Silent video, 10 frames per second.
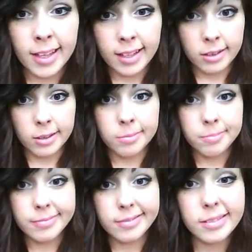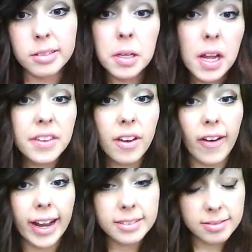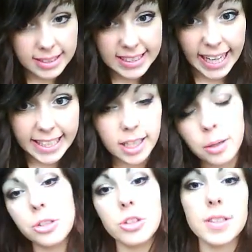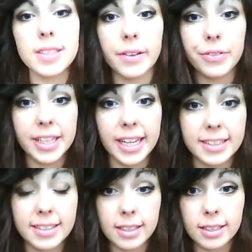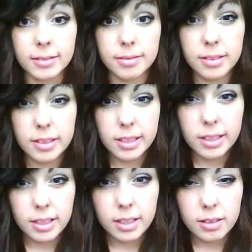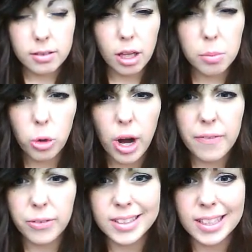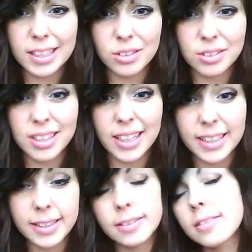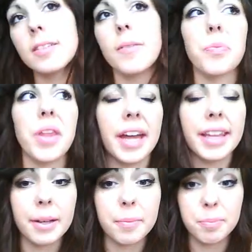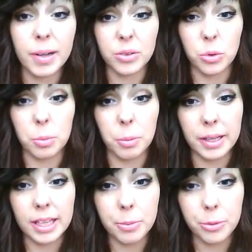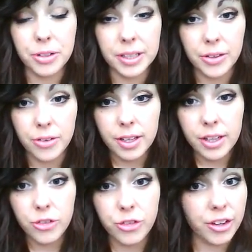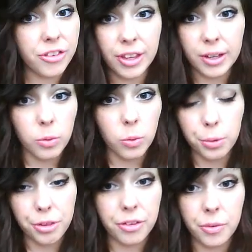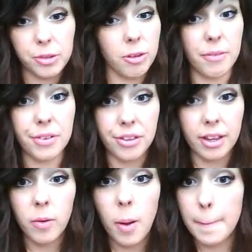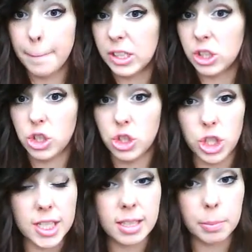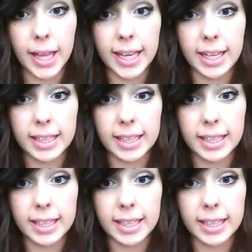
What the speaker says: That's all right. I wouldn't do this every day. It's a lot more effort than it looks like. I like my normal makeup routine is just the what's on my face now? Just the black